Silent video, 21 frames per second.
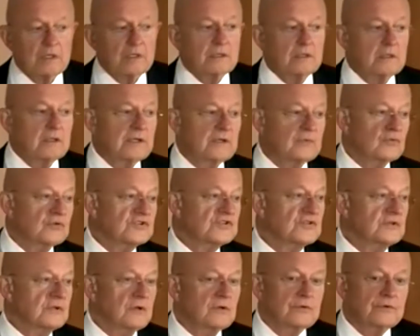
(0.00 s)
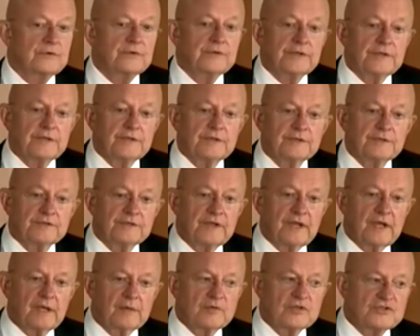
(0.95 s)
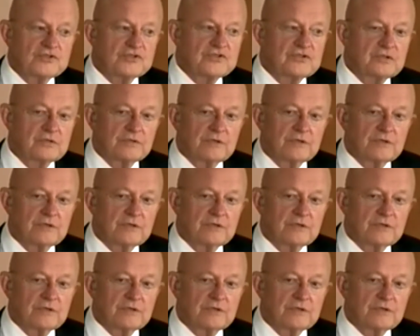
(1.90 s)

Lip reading: Edward Snowden and the damage